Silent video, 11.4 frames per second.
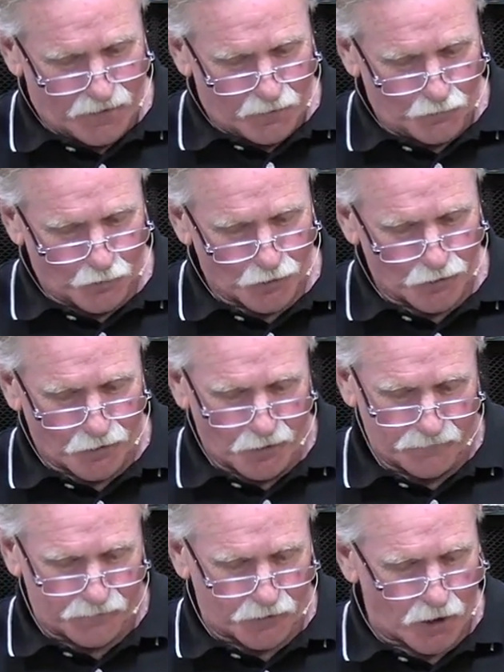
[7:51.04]
were
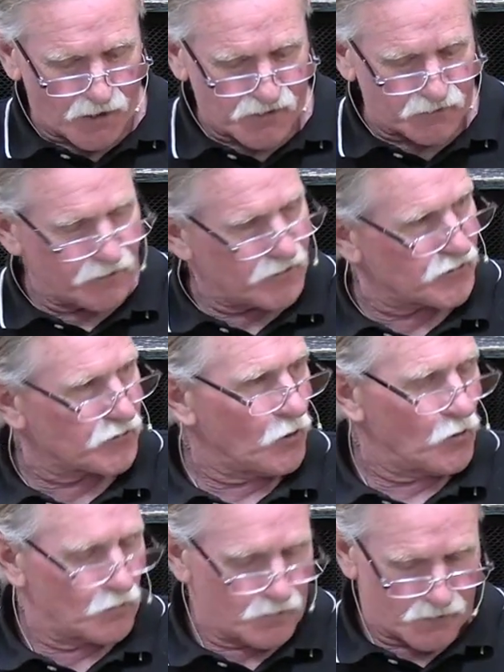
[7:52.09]
of costly
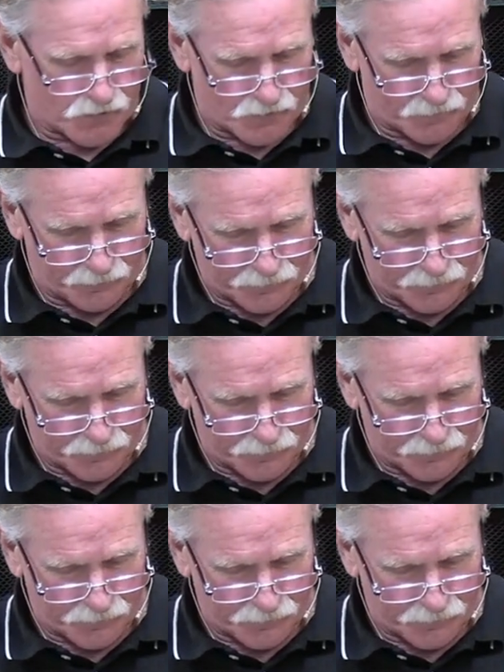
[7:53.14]
stones,